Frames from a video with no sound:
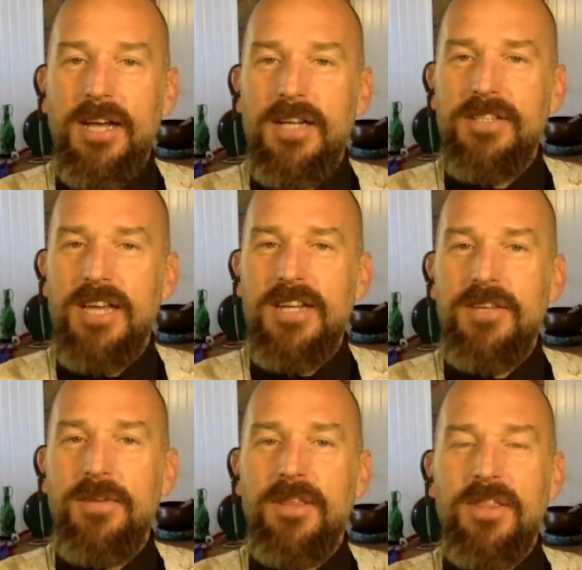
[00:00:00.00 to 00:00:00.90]

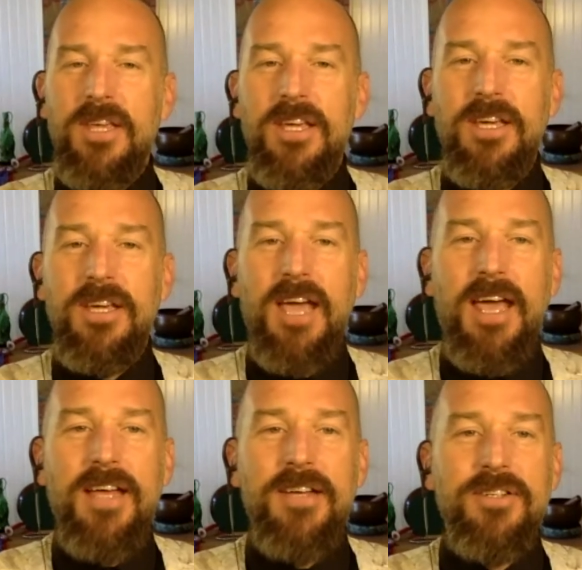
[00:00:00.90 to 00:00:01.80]
scientific thinking
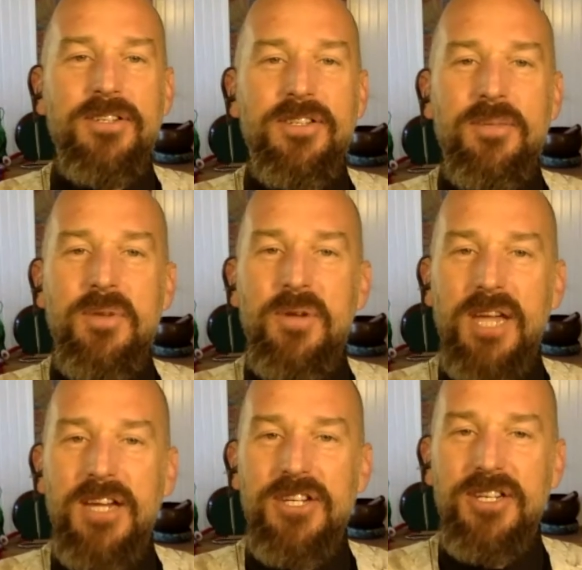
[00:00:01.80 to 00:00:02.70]
and
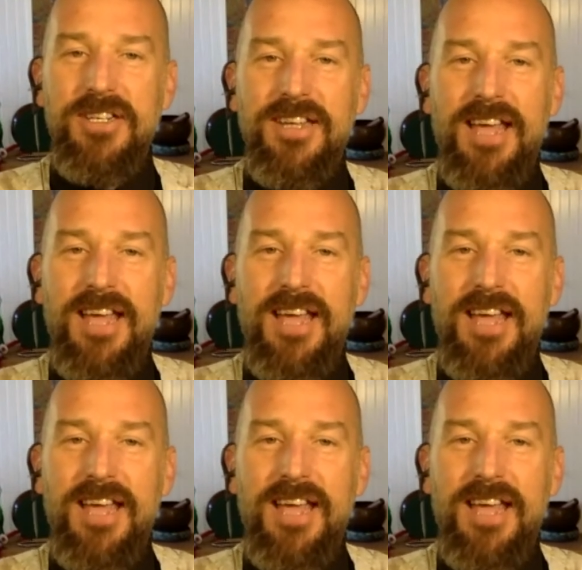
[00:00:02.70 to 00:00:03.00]
communication.